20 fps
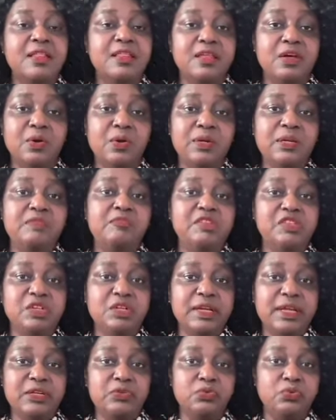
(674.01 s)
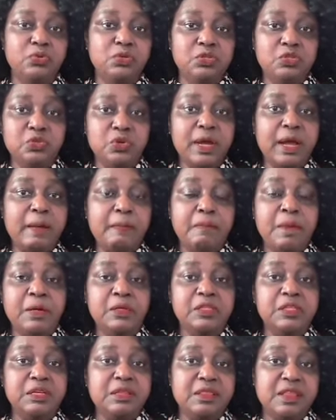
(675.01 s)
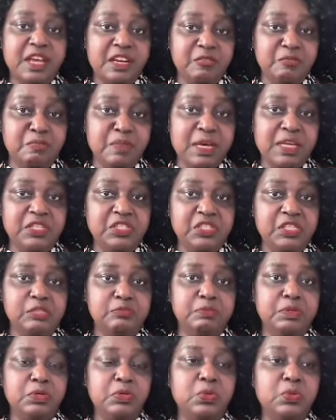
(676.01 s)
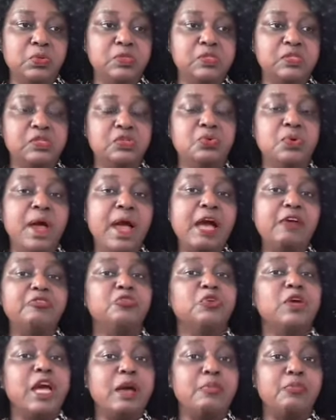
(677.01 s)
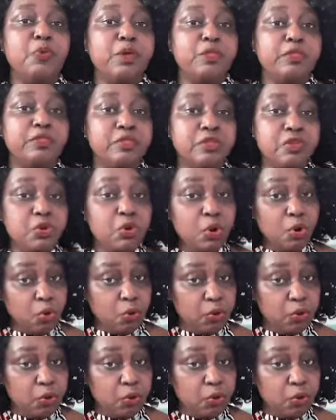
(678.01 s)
The only reason I do not talk about it that much is because you have to come with your